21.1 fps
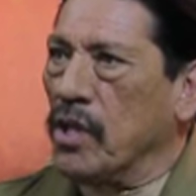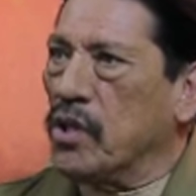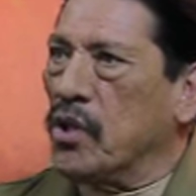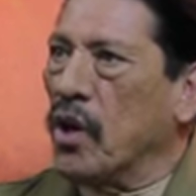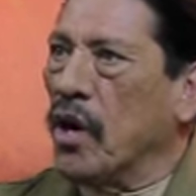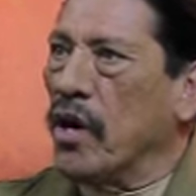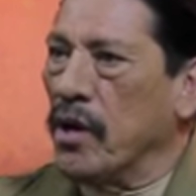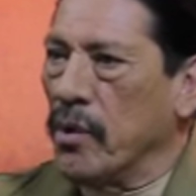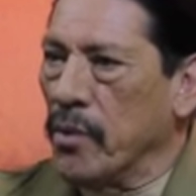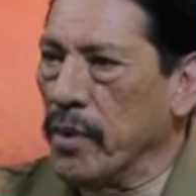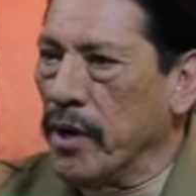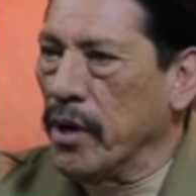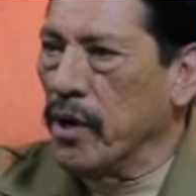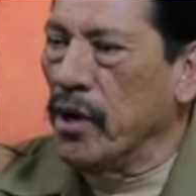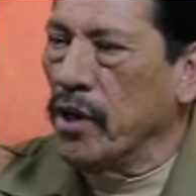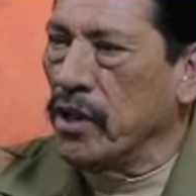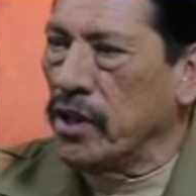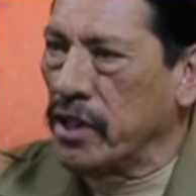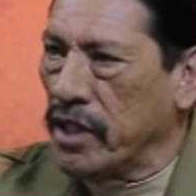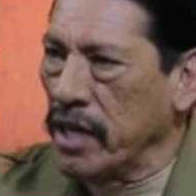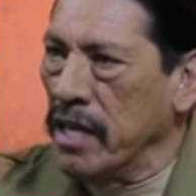started
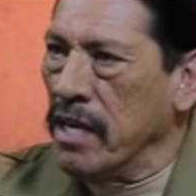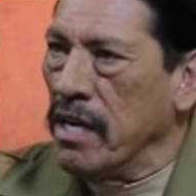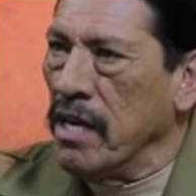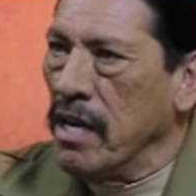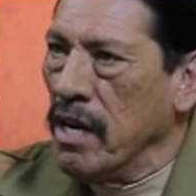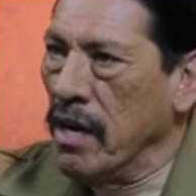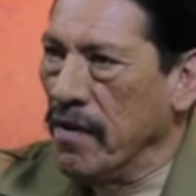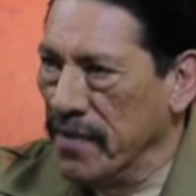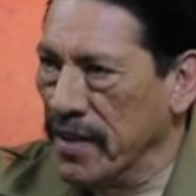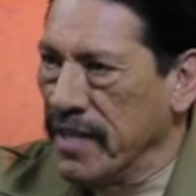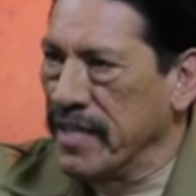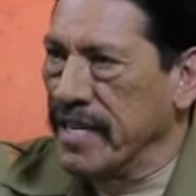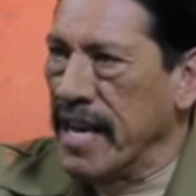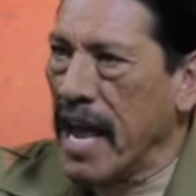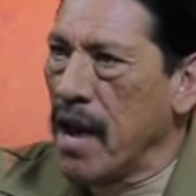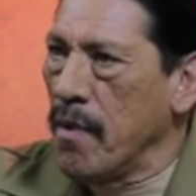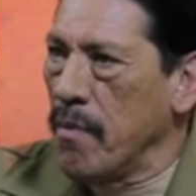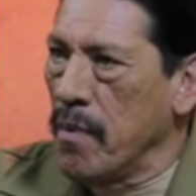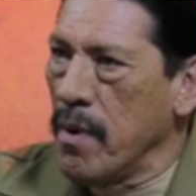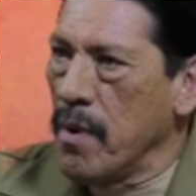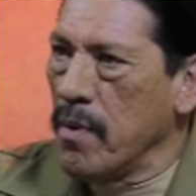rehearsing the
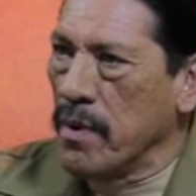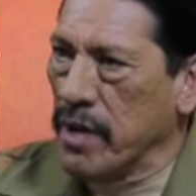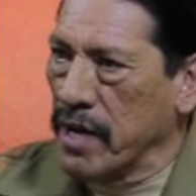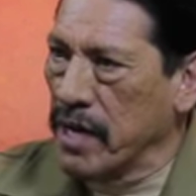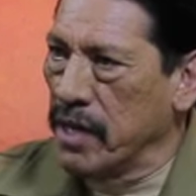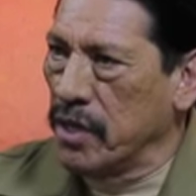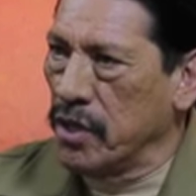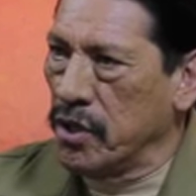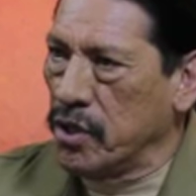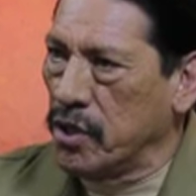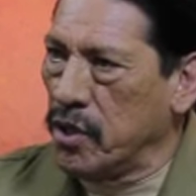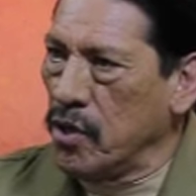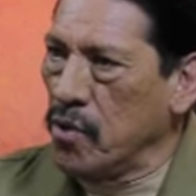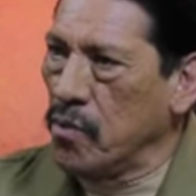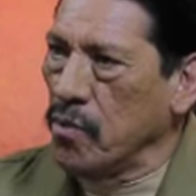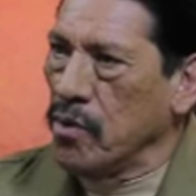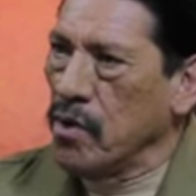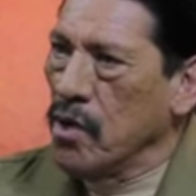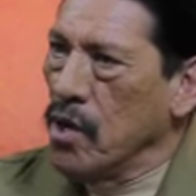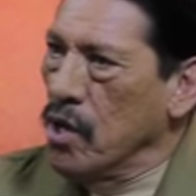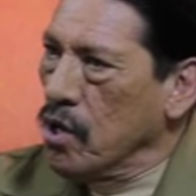day we were going to
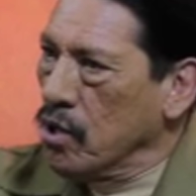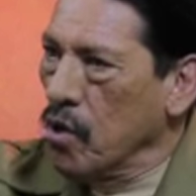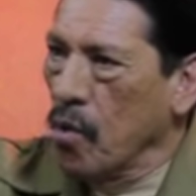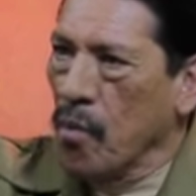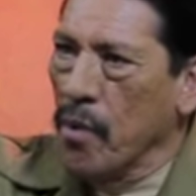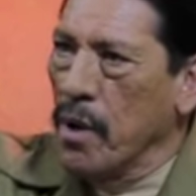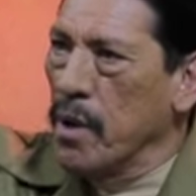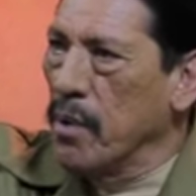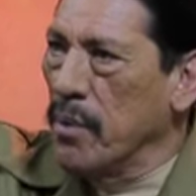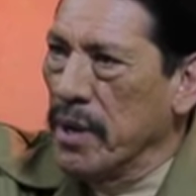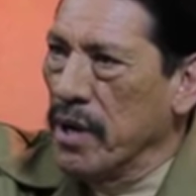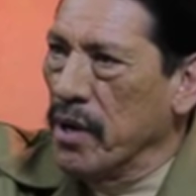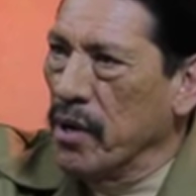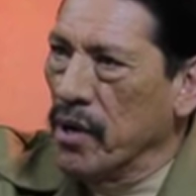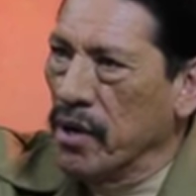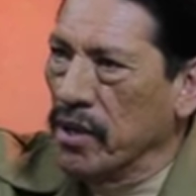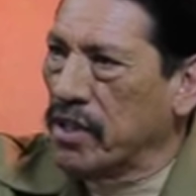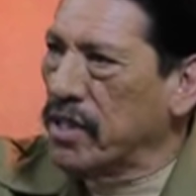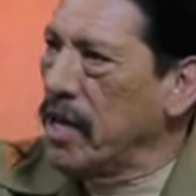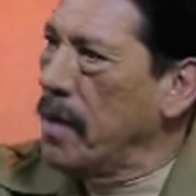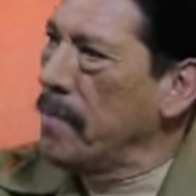shoot. So we
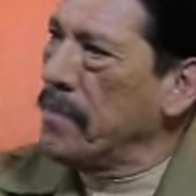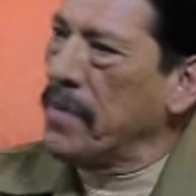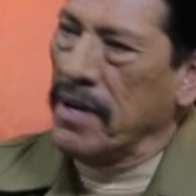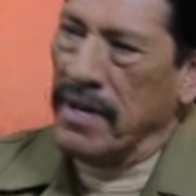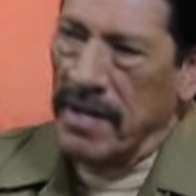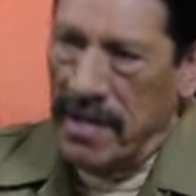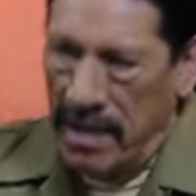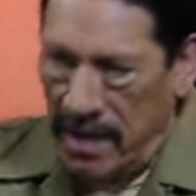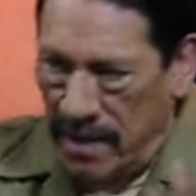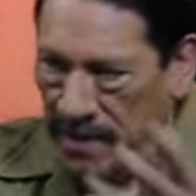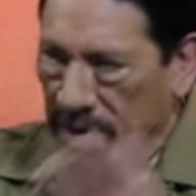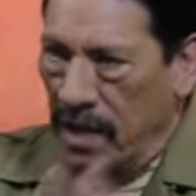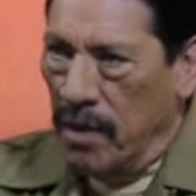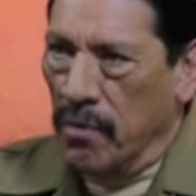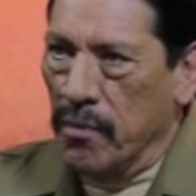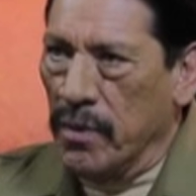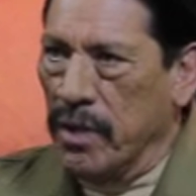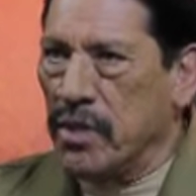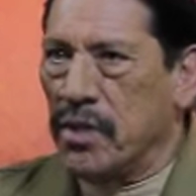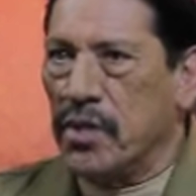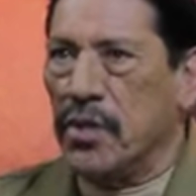rehearsed something,
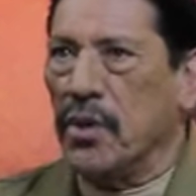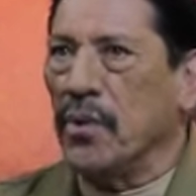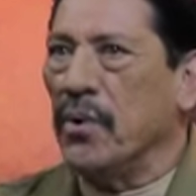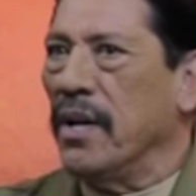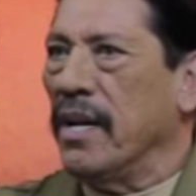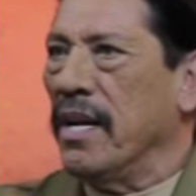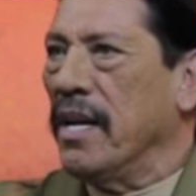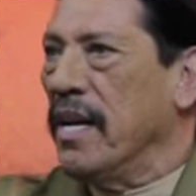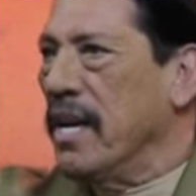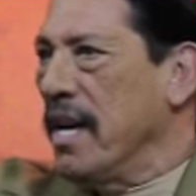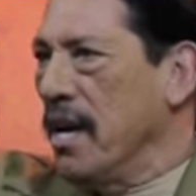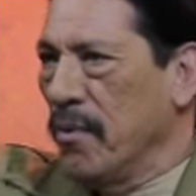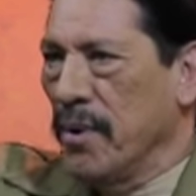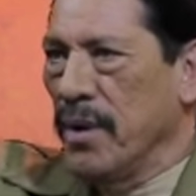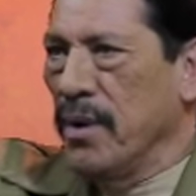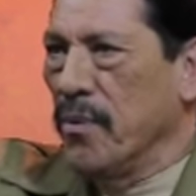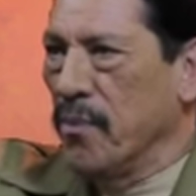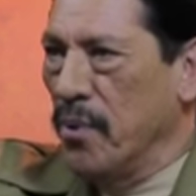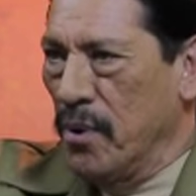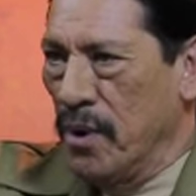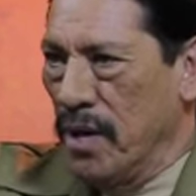then we'd shoot it. And
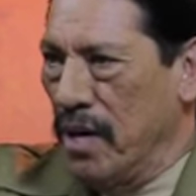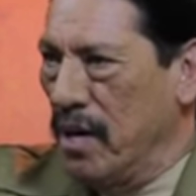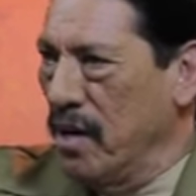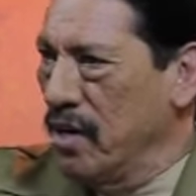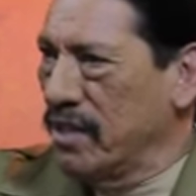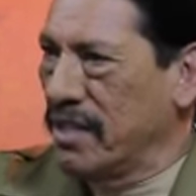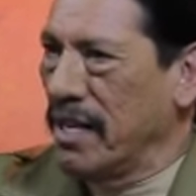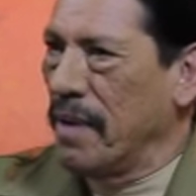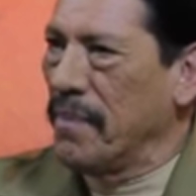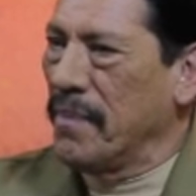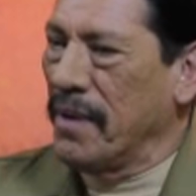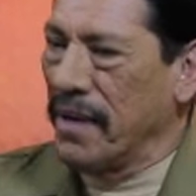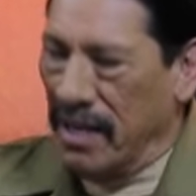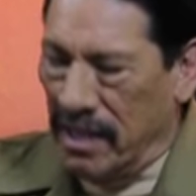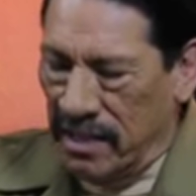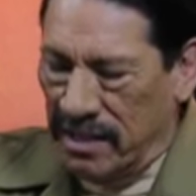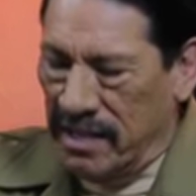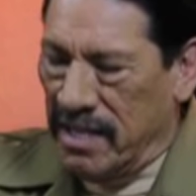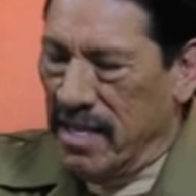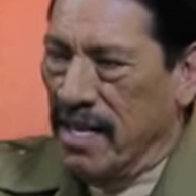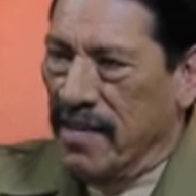we'd rehearse something
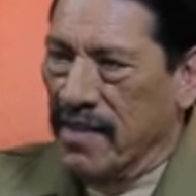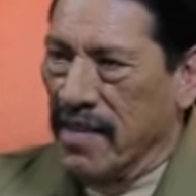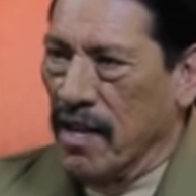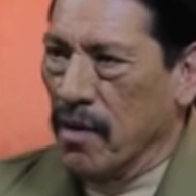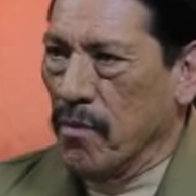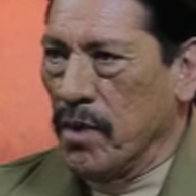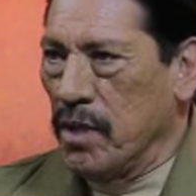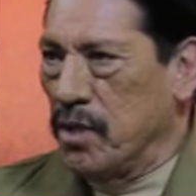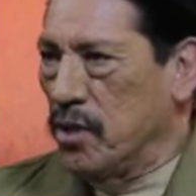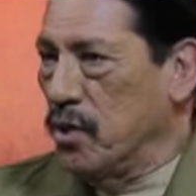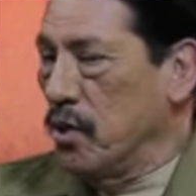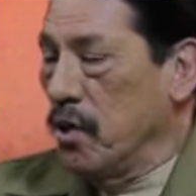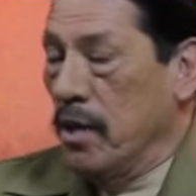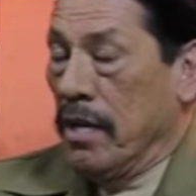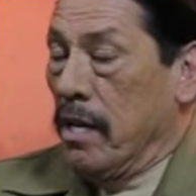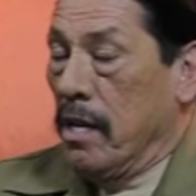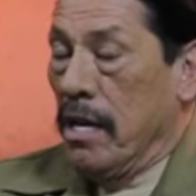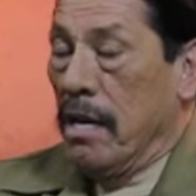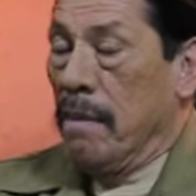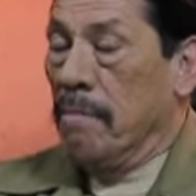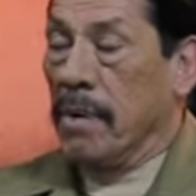else, then we'd shoot
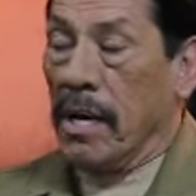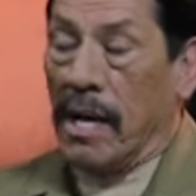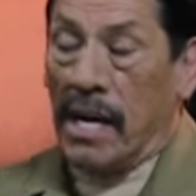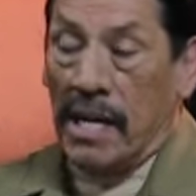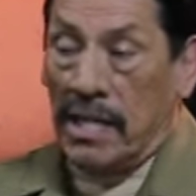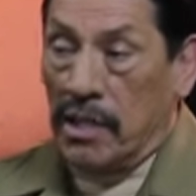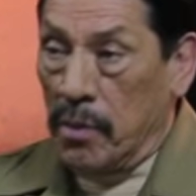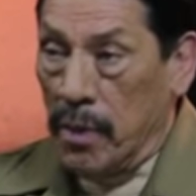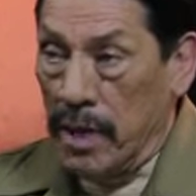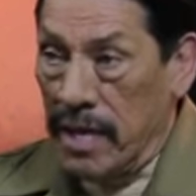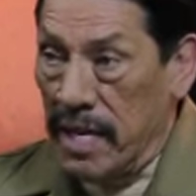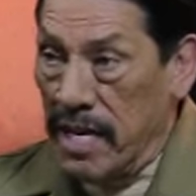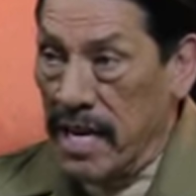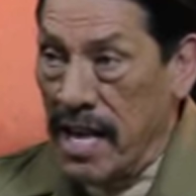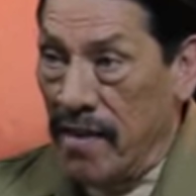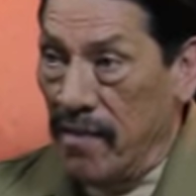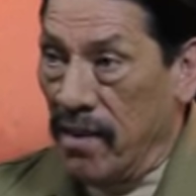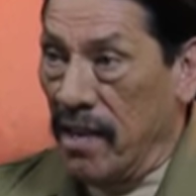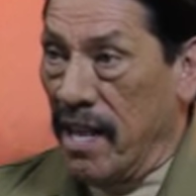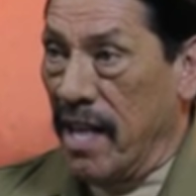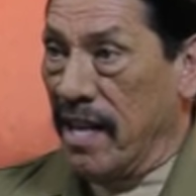it, because we
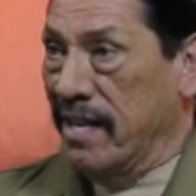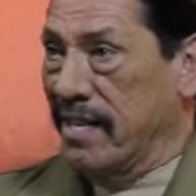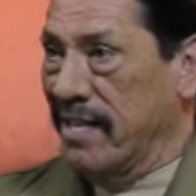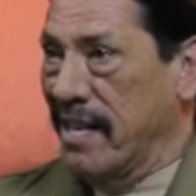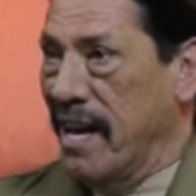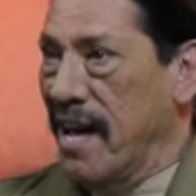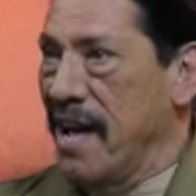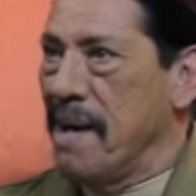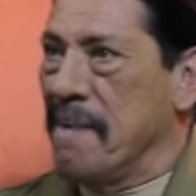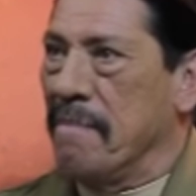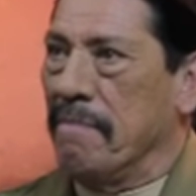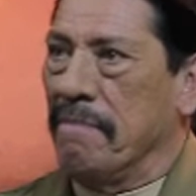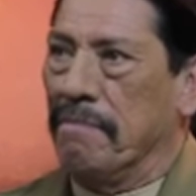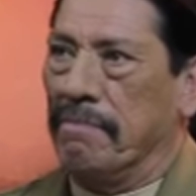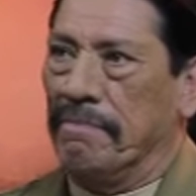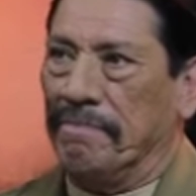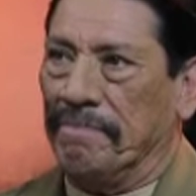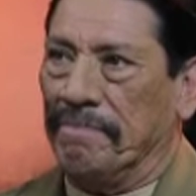didn't have a lot of time.